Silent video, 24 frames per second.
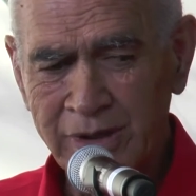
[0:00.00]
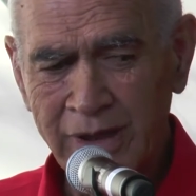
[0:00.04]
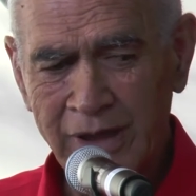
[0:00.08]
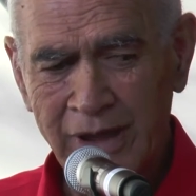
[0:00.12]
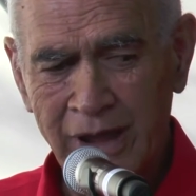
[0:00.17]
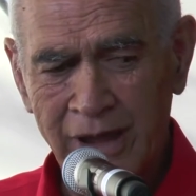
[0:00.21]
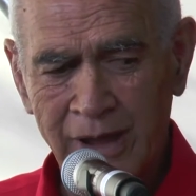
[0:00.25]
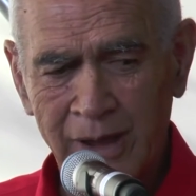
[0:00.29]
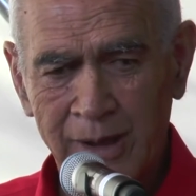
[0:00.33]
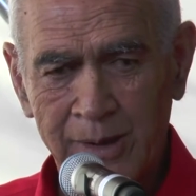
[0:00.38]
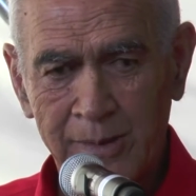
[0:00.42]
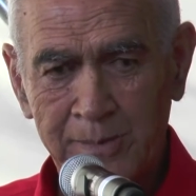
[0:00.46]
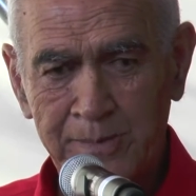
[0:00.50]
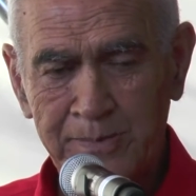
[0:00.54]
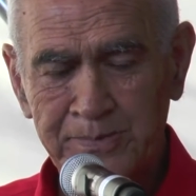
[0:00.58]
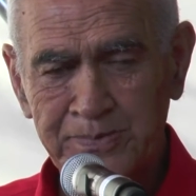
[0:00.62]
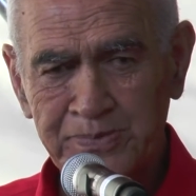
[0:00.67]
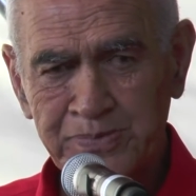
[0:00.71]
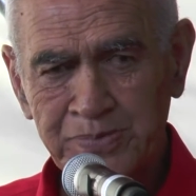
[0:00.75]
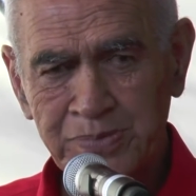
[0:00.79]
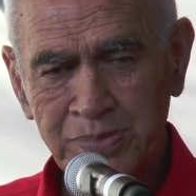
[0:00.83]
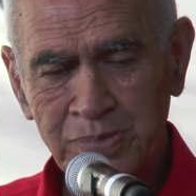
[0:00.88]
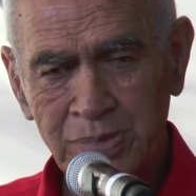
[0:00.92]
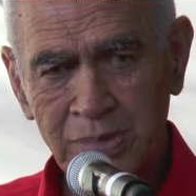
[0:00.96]
Um,
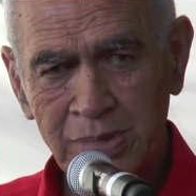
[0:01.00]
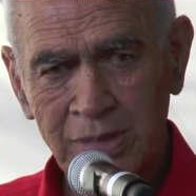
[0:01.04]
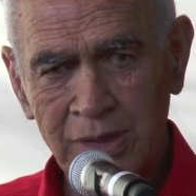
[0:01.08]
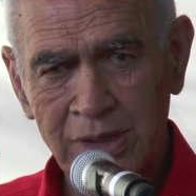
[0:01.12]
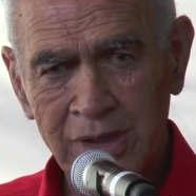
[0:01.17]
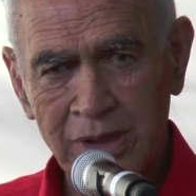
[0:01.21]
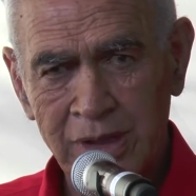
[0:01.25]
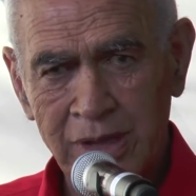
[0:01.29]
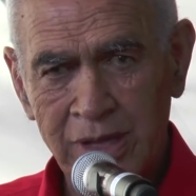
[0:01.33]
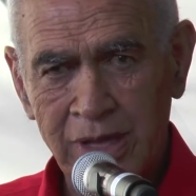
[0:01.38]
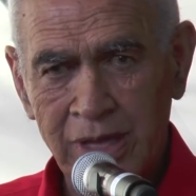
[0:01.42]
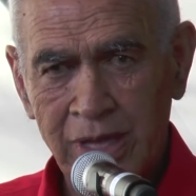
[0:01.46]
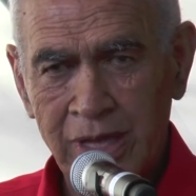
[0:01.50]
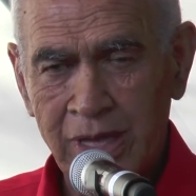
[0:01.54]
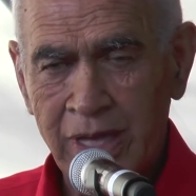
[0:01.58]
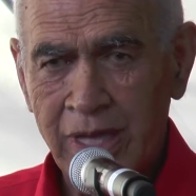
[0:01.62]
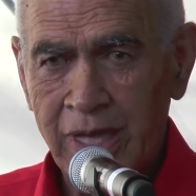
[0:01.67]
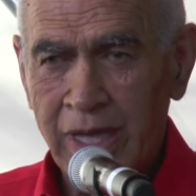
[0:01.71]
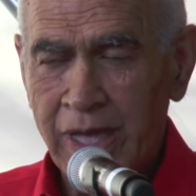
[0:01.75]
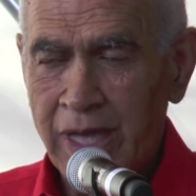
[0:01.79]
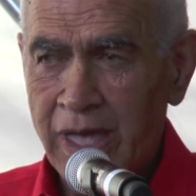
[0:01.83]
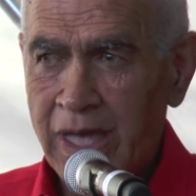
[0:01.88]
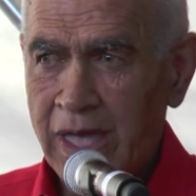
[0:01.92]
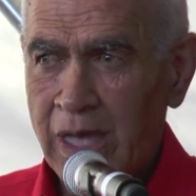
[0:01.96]

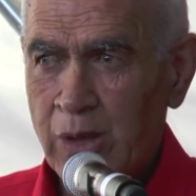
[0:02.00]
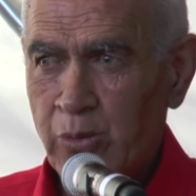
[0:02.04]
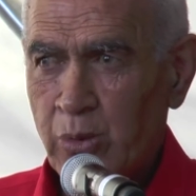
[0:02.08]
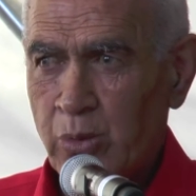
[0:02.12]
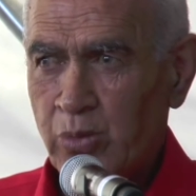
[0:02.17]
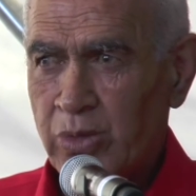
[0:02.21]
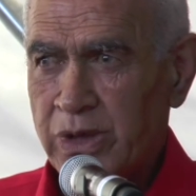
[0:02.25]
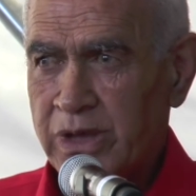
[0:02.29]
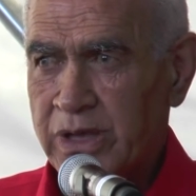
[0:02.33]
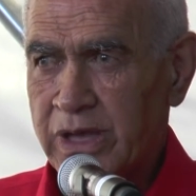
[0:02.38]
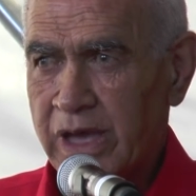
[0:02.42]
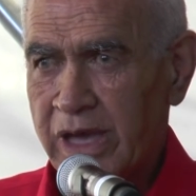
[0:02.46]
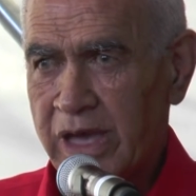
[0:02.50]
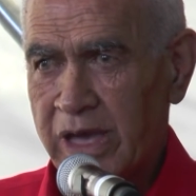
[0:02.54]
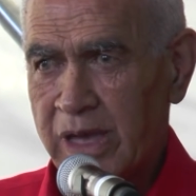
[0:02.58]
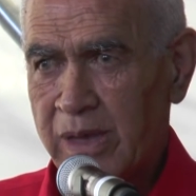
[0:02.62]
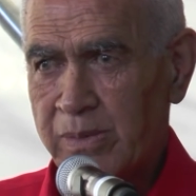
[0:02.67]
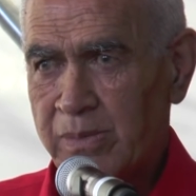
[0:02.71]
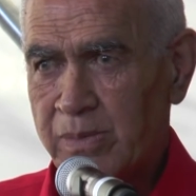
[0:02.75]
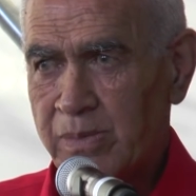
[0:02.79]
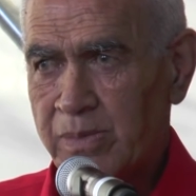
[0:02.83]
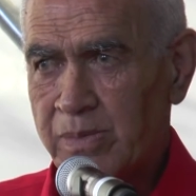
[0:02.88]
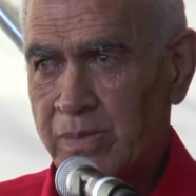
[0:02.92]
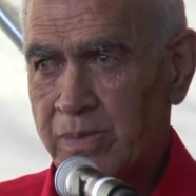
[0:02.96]
and when we
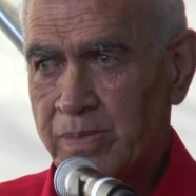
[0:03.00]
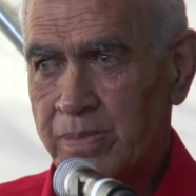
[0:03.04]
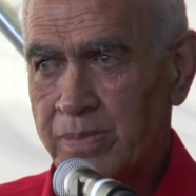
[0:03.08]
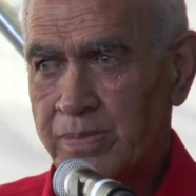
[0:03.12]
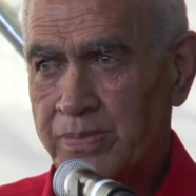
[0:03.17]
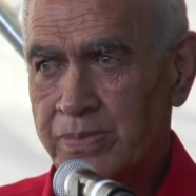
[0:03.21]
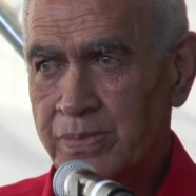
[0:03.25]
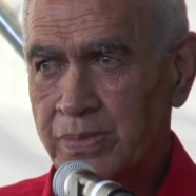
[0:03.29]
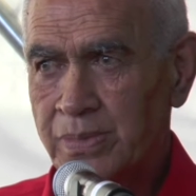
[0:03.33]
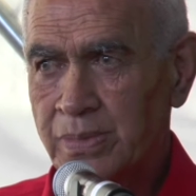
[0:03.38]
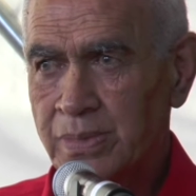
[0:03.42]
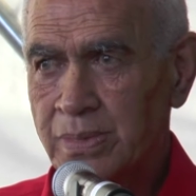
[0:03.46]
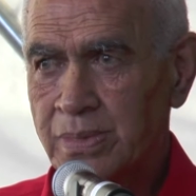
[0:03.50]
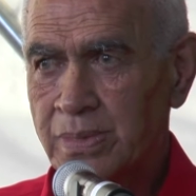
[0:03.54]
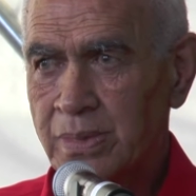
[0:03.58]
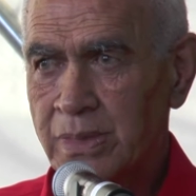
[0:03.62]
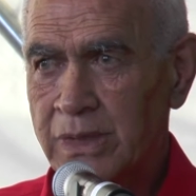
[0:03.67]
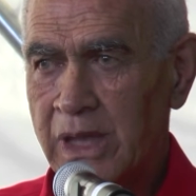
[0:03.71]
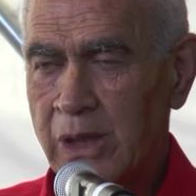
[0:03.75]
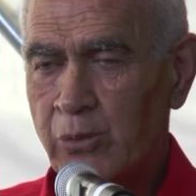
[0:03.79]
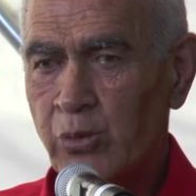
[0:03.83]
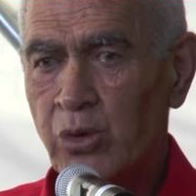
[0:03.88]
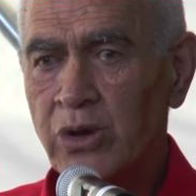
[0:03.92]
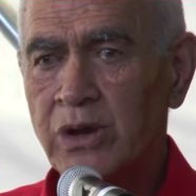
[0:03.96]
came
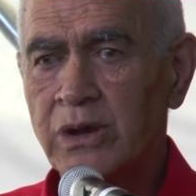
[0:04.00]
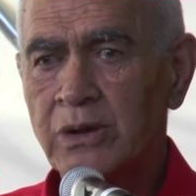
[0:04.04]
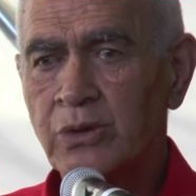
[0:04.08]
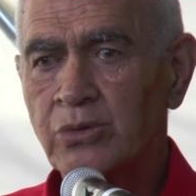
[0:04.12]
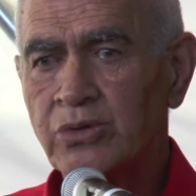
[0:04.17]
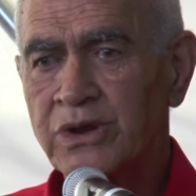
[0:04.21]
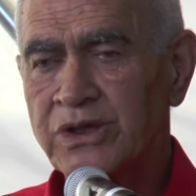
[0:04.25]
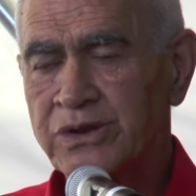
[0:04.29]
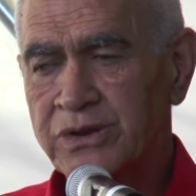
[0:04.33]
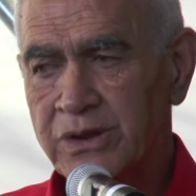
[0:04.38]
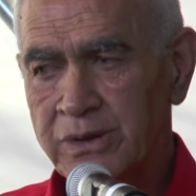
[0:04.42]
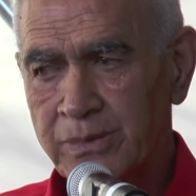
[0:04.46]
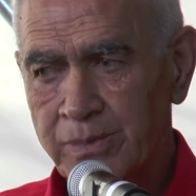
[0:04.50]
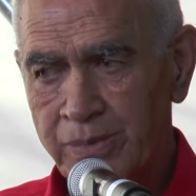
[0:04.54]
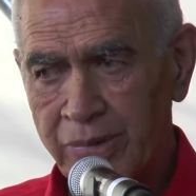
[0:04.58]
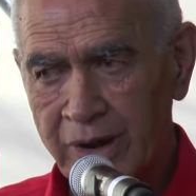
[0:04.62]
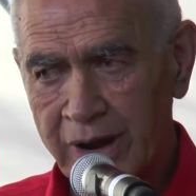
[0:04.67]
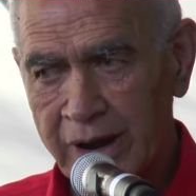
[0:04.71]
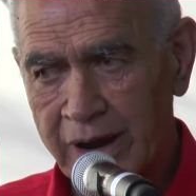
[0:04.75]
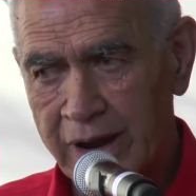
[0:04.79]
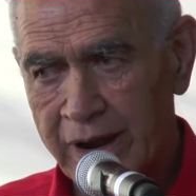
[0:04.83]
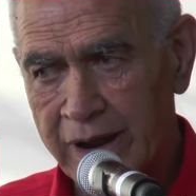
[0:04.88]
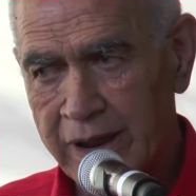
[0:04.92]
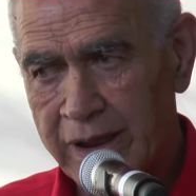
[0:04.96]
and we were greeted
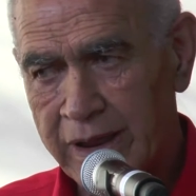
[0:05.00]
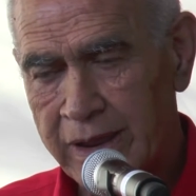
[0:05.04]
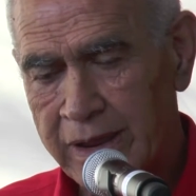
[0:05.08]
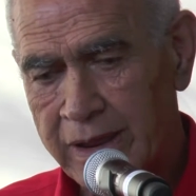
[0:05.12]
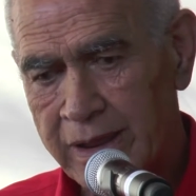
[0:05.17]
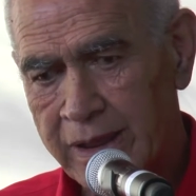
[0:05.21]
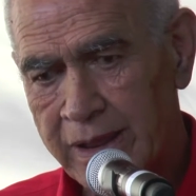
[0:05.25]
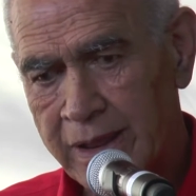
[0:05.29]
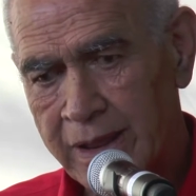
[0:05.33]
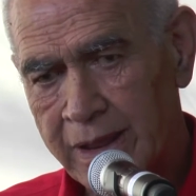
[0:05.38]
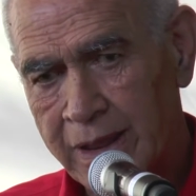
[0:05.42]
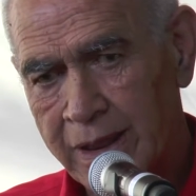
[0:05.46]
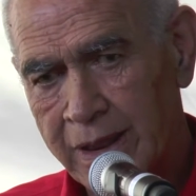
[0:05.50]
by